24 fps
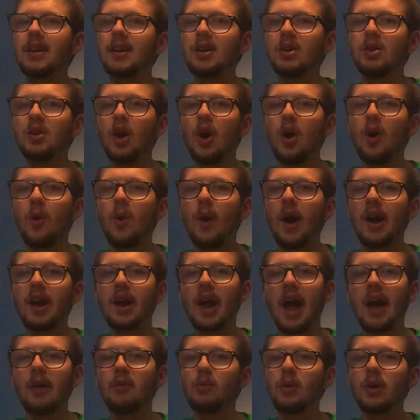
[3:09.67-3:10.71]

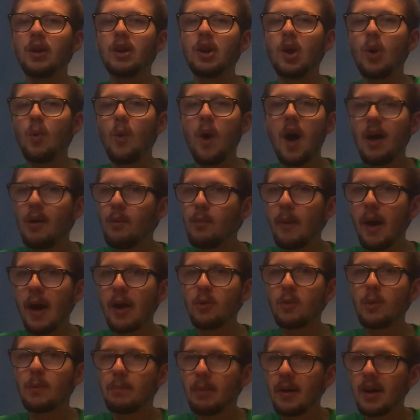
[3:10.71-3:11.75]
really don't want to buy
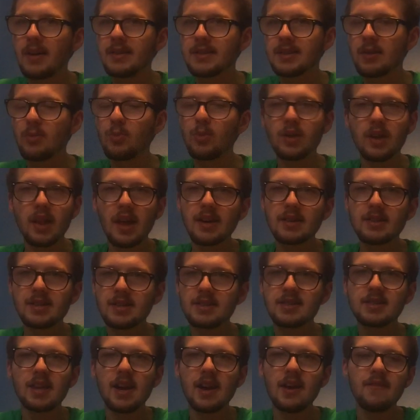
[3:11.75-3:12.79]
repels. I would like to
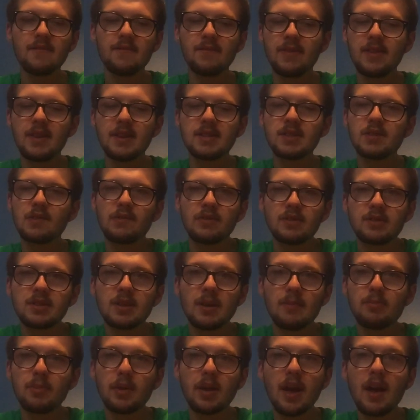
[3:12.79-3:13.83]
save this for
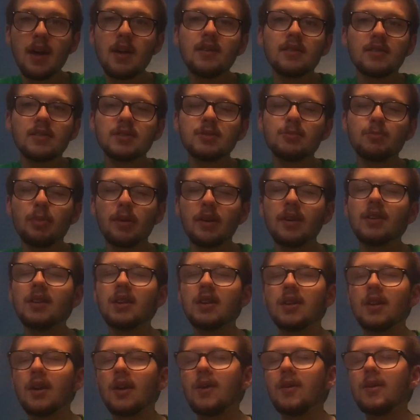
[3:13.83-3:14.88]
something else, but
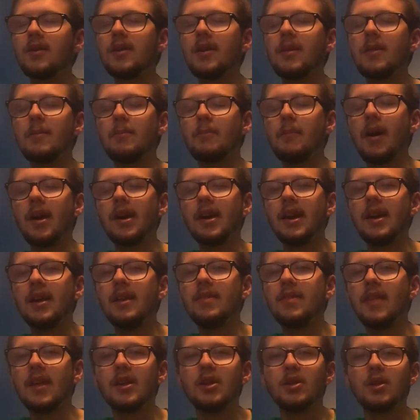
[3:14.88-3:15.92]
the money
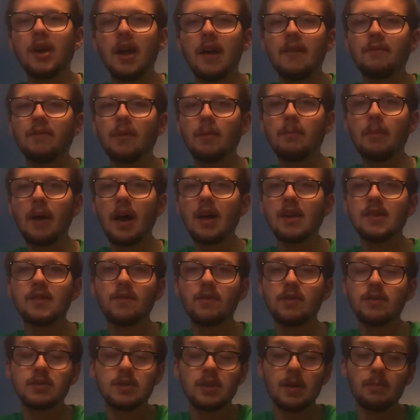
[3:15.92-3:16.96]
that you get from battles
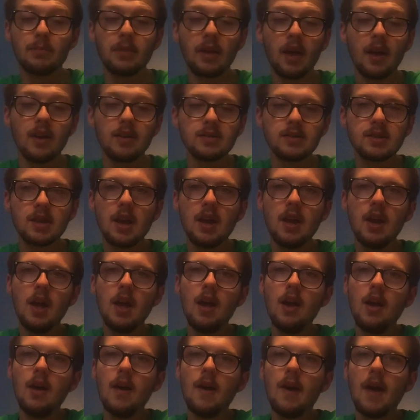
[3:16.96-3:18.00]
for something else.
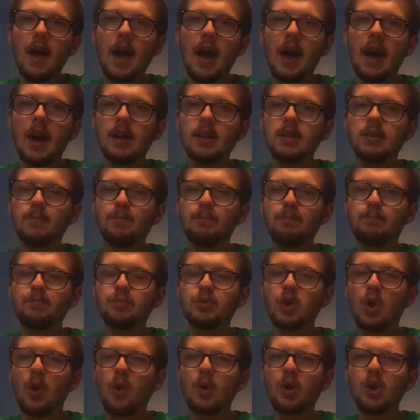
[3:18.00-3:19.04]
And
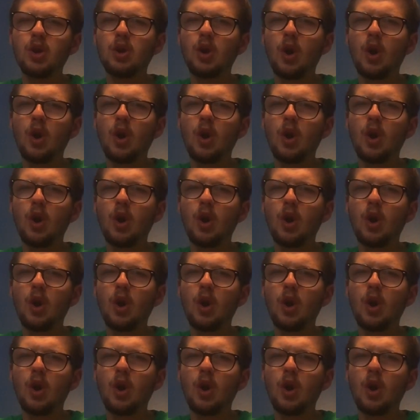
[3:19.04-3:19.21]
so